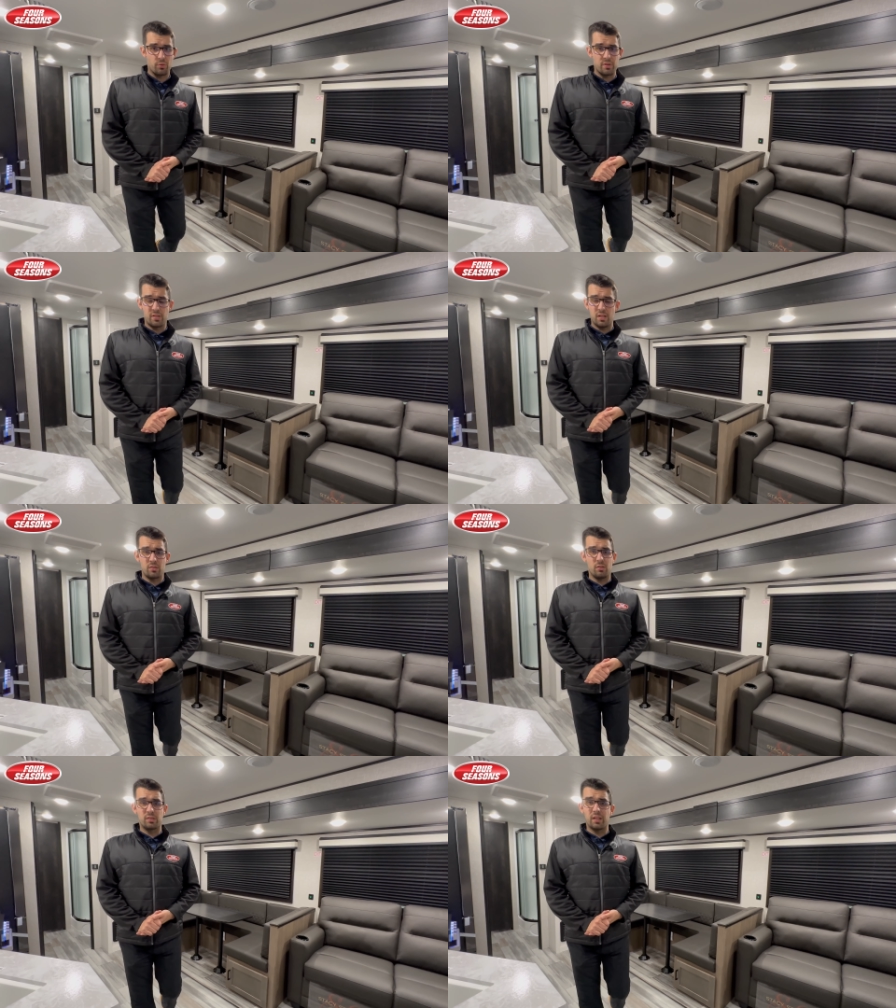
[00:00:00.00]
your
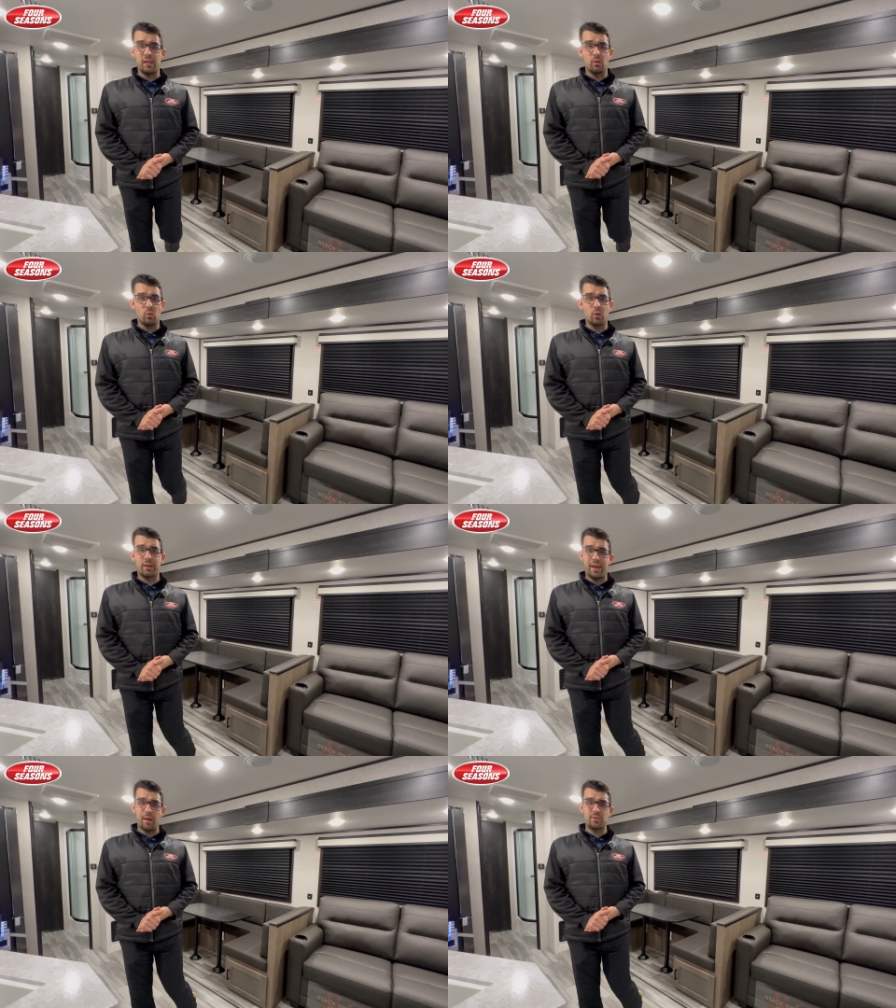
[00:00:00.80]
seasonal site or
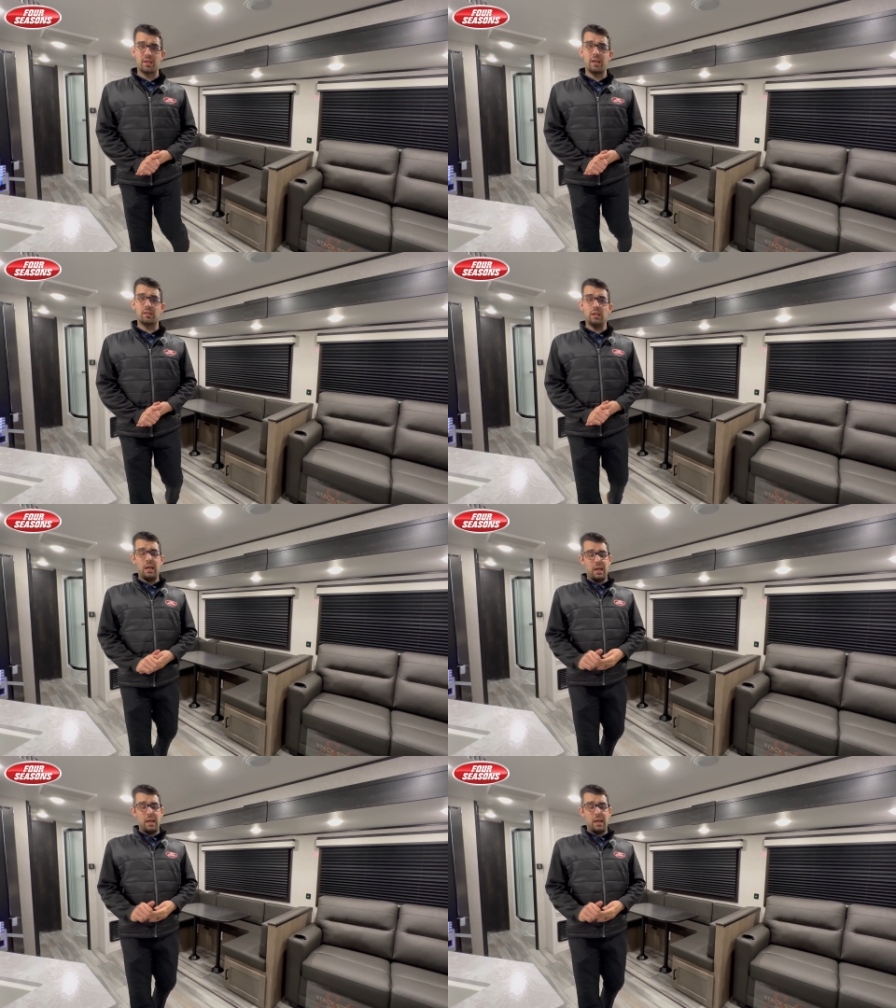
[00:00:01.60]
campsite